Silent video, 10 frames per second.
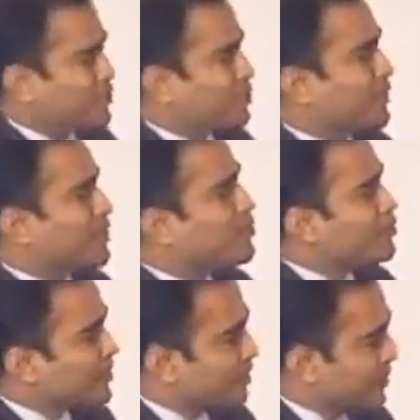So we'll go
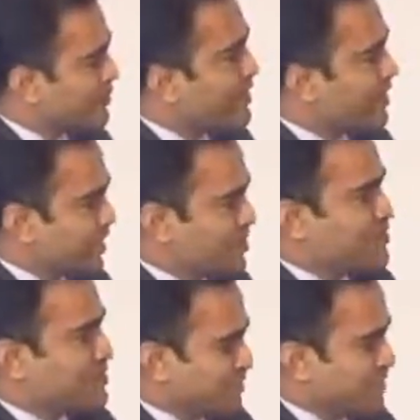for a quick fire round
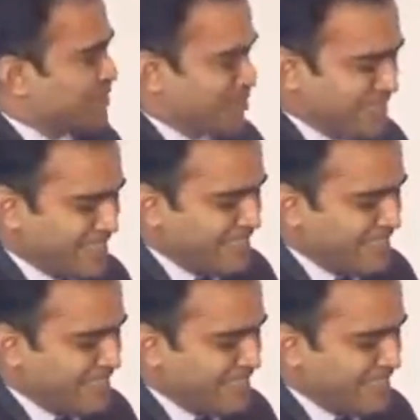from here on.